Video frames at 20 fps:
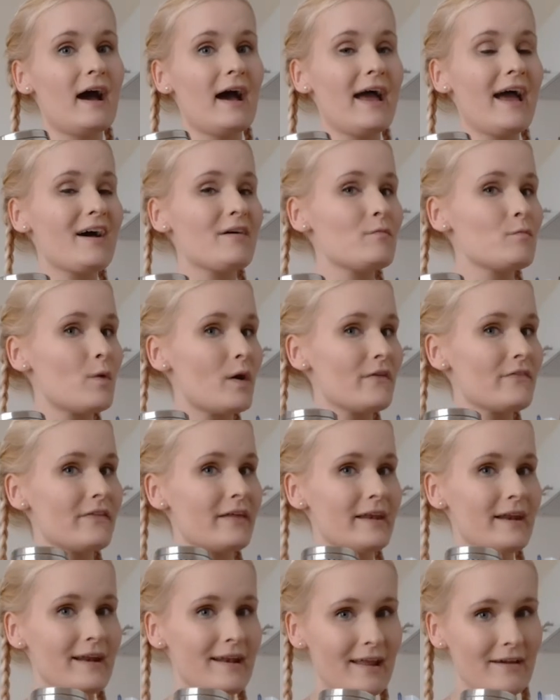have one
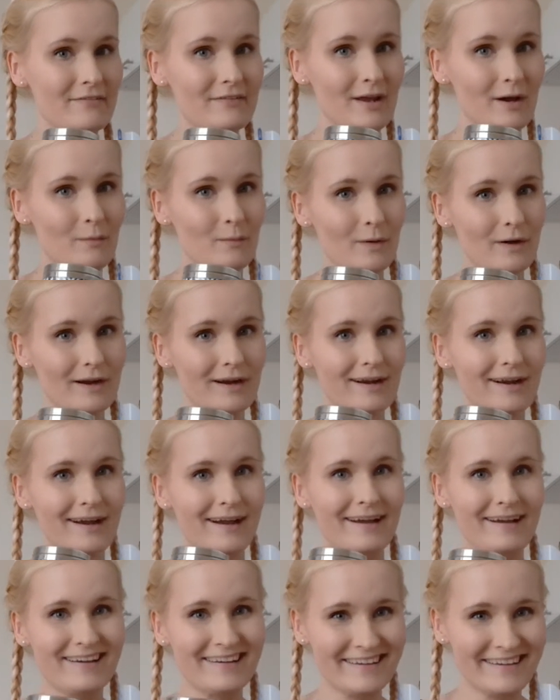that I left at work,
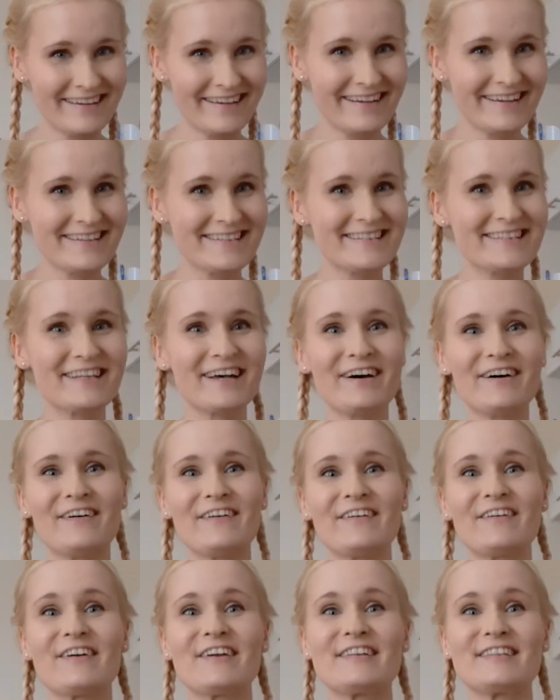
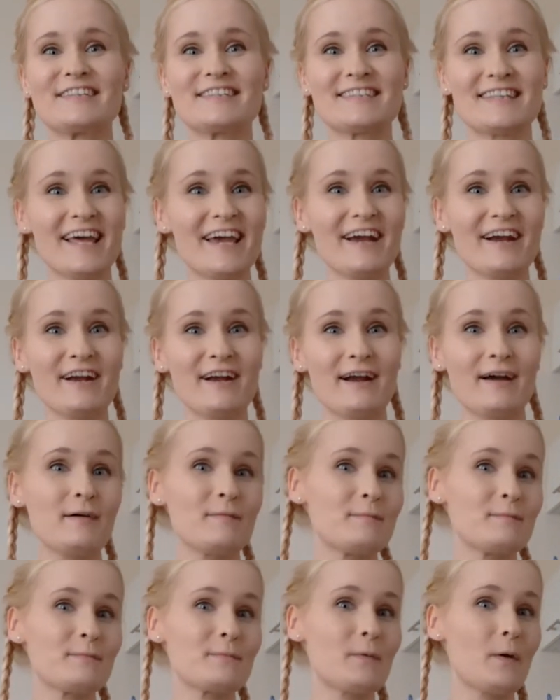so it's
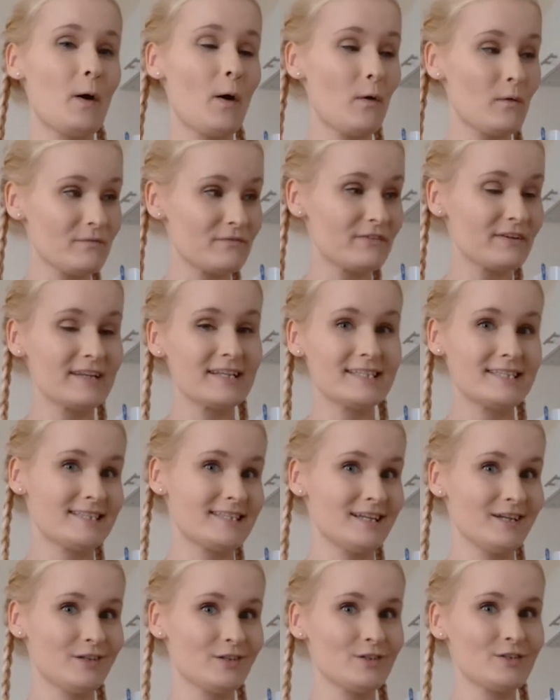there, hopefully still